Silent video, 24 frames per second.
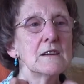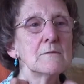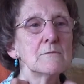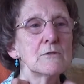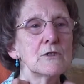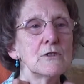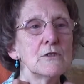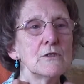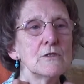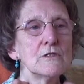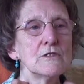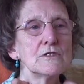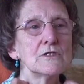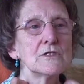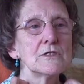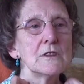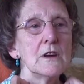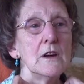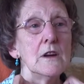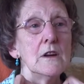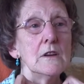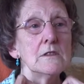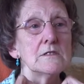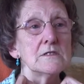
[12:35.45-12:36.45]
up collars,
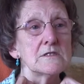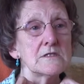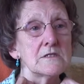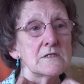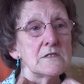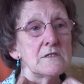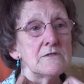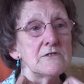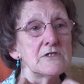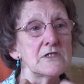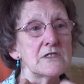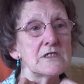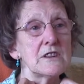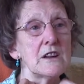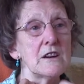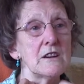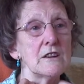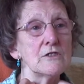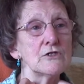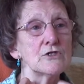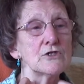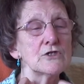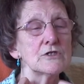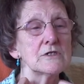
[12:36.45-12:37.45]
stiff
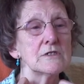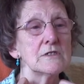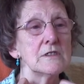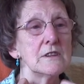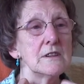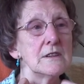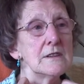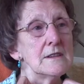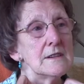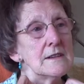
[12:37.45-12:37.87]
starched.